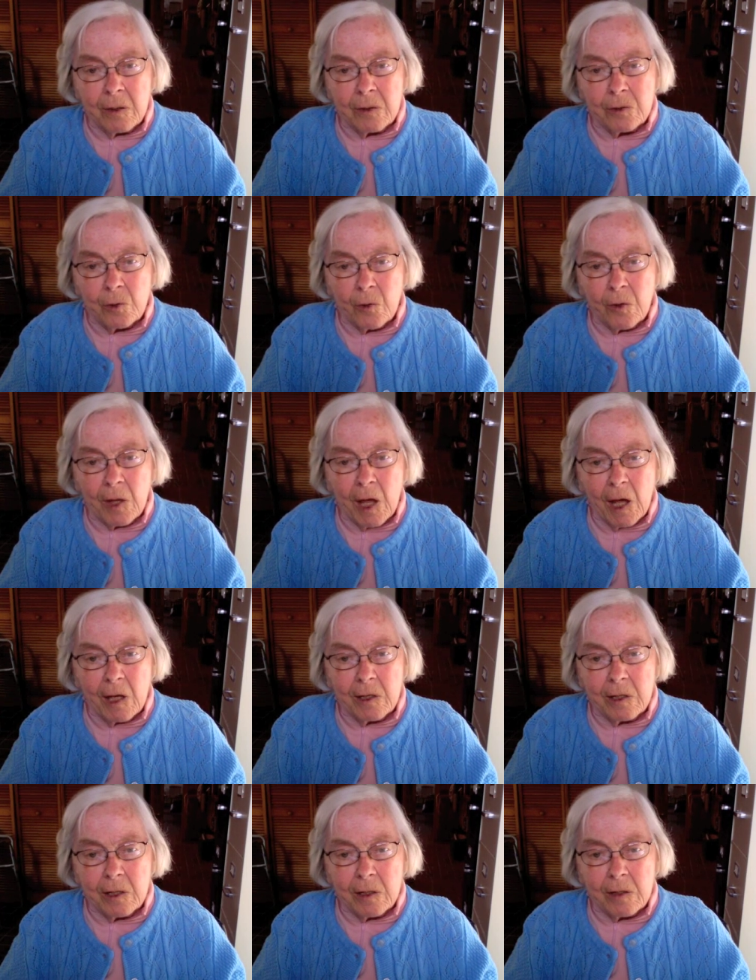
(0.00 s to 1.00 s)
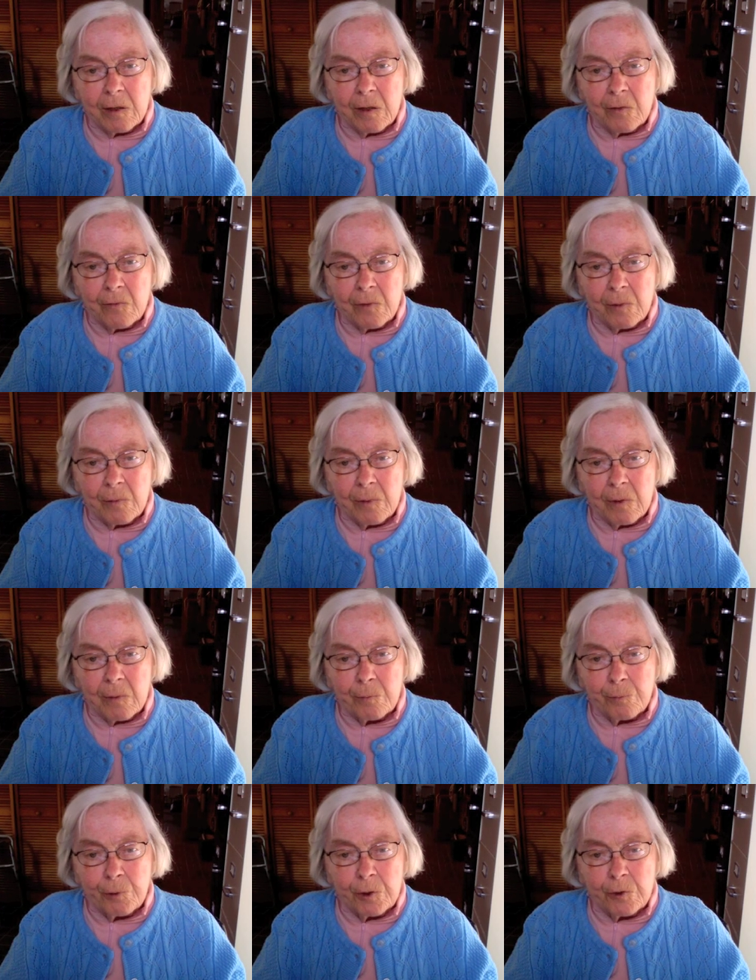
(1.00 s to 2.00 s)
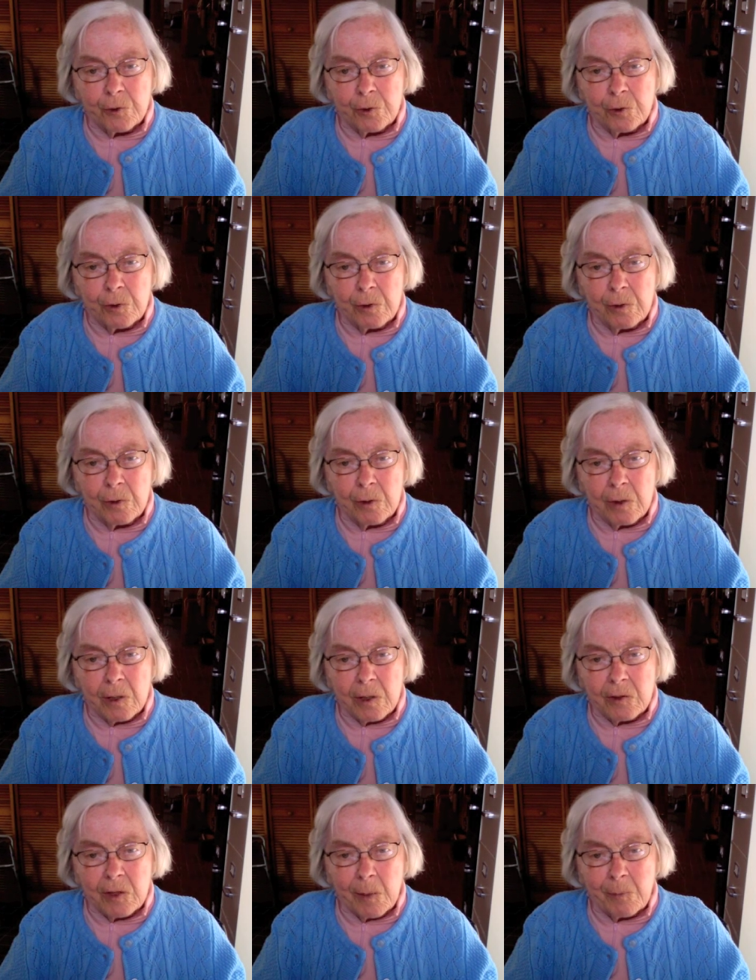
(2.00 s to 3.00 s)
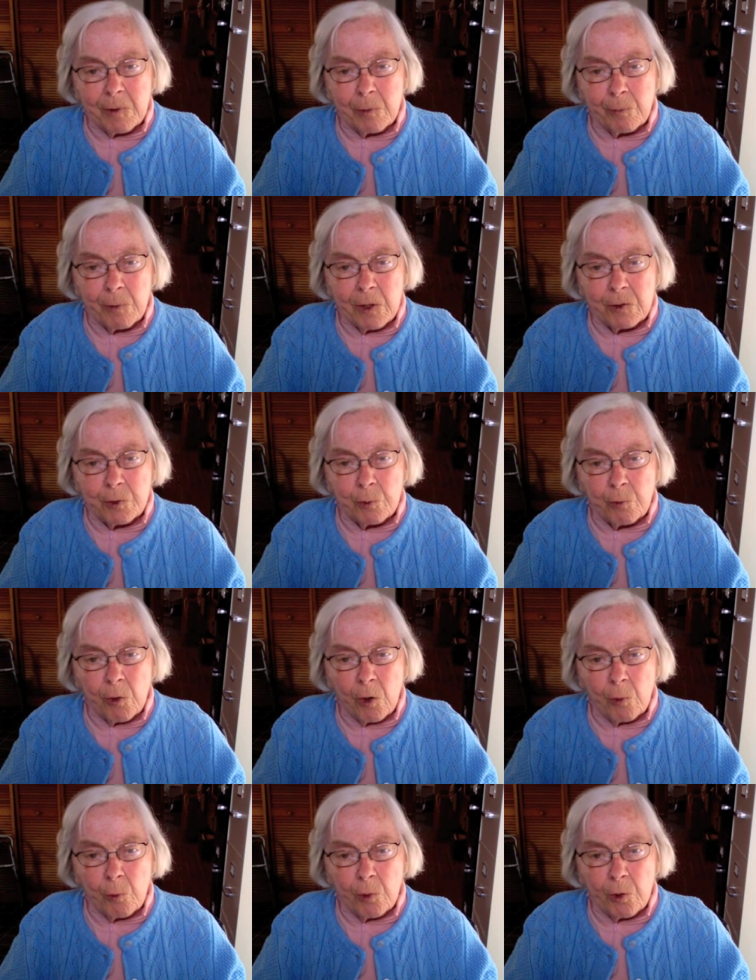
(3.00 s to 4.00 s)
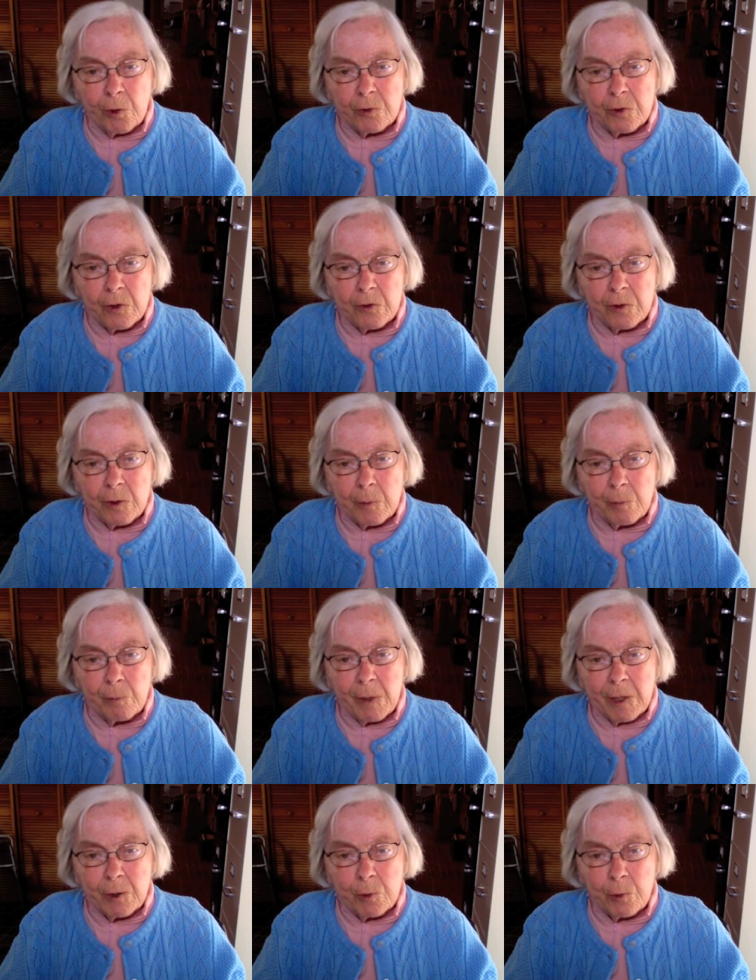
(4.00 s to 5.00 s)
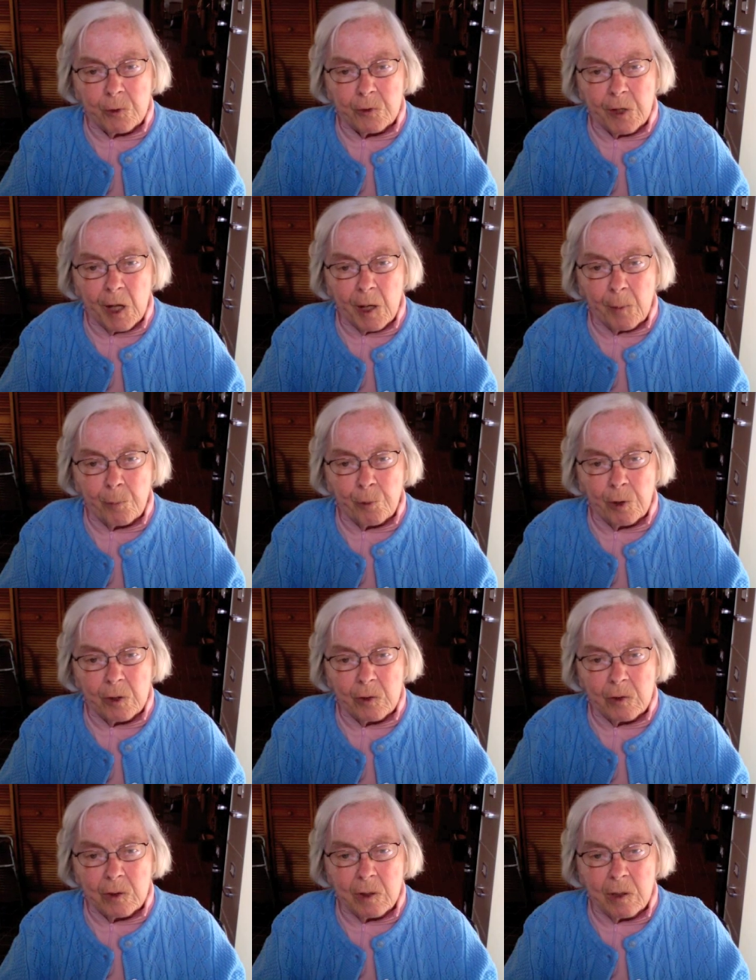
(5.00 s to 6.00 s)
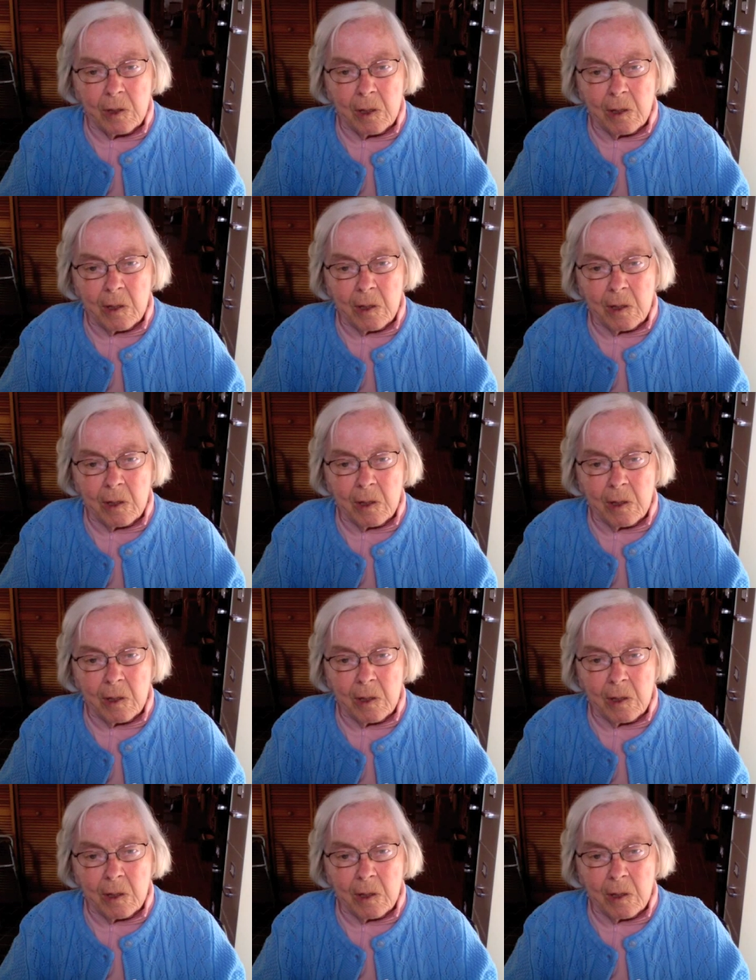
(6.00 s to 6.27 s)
So the idea of a priesthood, except that's the wrong word, since the bhikkhu is not a priest.